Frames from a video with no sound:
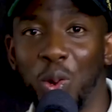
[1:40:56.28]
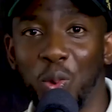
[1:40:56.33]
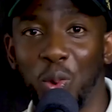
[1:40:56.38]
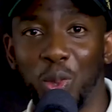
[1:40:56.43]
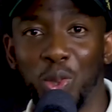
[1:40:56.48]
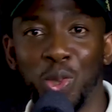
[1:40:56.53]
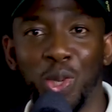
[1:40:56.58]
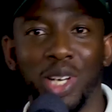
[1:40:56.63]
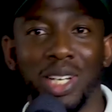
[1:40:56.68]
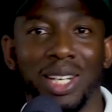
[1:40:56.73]
know what
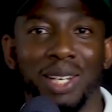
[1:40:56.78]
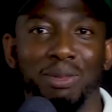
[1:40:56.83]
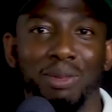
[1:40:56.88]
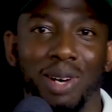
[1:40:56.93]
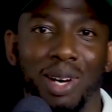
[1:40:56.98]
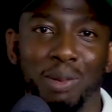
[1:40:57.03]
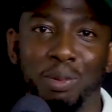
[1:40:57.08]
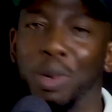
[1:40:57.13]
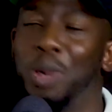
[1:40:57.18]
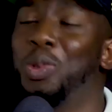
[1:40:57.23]
we were talking
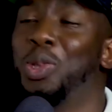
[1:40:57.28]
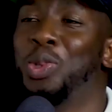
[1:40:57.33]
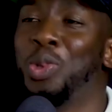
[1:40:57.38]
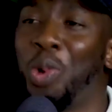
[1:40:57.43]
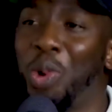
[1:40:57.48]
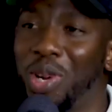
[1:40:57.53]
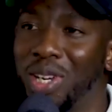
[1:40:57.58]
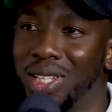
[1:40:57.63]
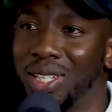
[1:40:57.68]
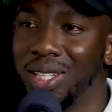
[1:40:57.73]
about, but we
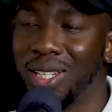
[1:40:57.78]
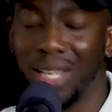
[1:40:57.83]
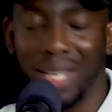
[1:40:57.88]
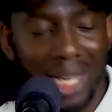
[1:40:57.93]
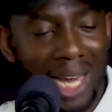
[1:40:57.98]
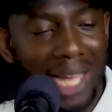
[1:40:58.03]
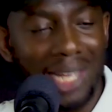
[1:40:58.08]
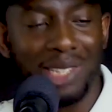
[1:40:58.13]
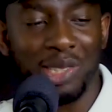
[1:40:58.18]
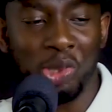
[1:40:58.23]
talked.
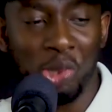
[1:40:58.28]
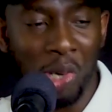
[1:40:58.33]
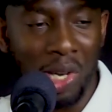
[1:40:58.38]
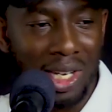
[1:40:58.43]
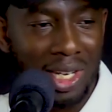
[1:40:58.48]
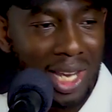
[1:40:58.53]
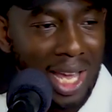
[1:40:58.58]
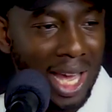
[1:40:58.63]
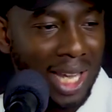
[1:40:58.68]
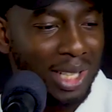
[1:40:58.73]
Yeah, and I
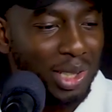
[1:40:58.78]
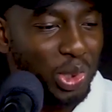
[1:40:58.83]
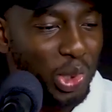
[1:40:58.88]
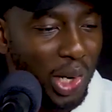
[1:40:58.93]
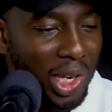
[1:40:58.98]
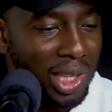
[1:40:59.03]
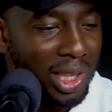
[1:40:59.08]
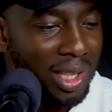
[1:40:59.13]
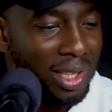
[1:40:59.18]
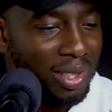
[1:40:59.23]

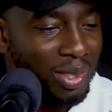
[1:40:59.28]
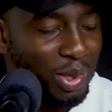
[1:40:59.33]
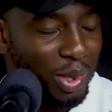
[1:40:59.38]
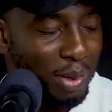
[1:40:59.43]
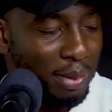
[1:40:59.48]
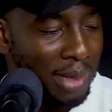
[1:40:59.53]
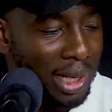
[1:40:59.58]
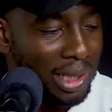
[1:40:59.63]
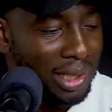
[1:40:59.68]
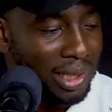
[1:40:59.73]
enjoyed this
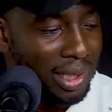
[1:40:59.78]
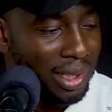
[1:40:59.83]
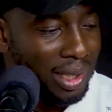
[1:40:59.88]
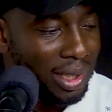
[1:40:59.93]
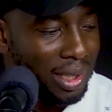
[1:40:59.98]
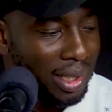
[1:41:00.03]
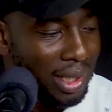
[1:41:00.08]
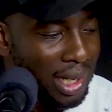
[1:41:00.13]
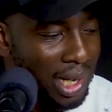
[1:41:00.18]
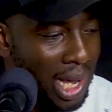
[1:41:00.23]
so much.
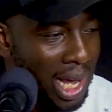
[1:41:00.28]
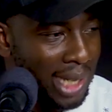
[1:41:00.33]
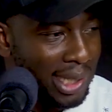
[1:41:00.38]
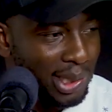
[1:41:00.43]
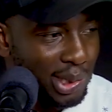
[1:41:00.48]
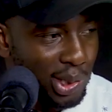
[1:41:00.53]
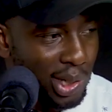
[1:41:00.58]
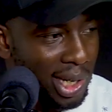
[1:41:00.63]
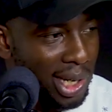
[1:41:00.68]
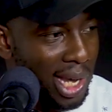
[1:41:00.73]
I
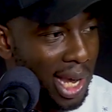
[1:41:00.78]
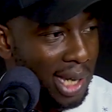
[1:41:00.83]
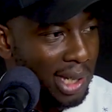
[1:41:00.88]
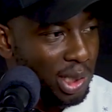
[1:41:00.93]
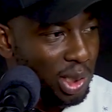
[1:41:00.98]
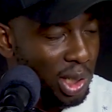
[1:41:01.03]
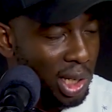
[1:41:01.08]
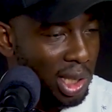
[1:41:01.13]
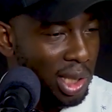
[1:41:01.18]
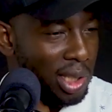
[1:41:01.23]

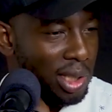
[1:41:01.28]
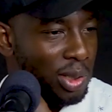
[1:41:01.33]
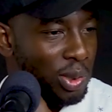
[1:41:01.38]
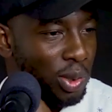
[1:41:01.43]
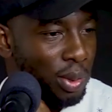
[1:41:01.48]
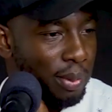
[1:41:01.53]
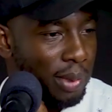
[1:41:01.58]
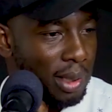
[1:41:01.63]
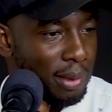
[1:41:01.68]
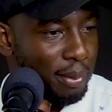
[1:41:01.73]
enjoyed
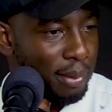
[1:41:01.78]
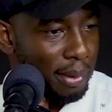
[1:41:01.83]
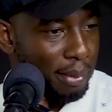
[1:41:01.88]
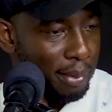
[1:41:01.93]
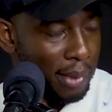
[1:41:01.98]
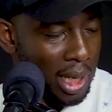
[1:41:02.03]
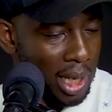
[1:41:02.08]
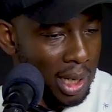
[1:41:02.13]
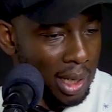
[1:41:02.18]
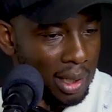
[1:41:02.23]
this so much.
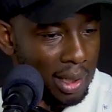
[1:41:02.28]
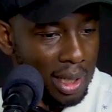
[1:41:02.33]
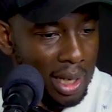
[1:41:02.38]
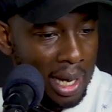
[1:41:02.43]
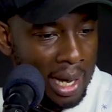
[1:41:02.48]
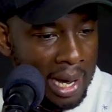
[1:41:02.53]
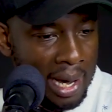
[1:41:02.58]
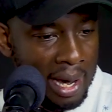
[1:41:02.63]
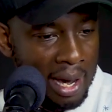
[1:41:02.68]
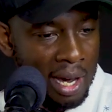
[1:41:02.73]

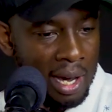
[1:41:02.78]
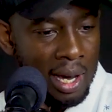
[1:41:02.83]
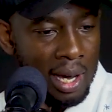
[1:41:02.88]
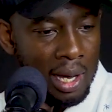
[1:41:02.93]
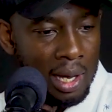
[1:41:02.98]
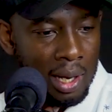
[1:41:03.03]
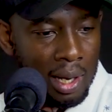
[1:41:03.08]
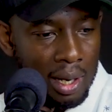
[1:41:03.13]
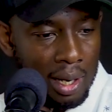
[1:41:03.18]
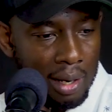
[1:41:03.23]
Man,
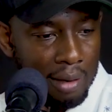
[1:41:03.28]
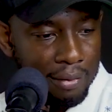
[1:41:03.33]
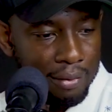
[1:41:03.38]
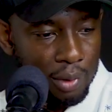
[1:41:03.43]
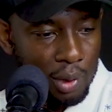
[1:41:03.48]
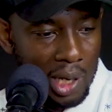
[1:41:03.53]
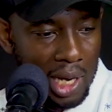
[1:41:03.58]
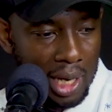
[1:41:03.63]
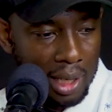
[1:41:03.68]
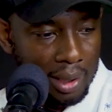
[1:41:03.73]
I
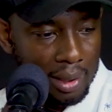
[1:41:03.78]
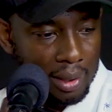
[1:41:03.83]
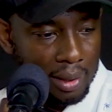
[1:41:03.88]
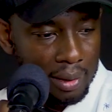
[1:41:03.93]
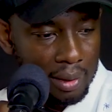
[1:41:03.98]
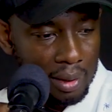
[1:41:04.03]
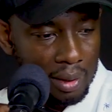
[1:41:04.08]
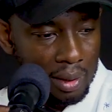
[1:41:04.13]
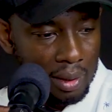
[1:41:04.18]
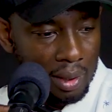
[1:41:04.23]
feel like,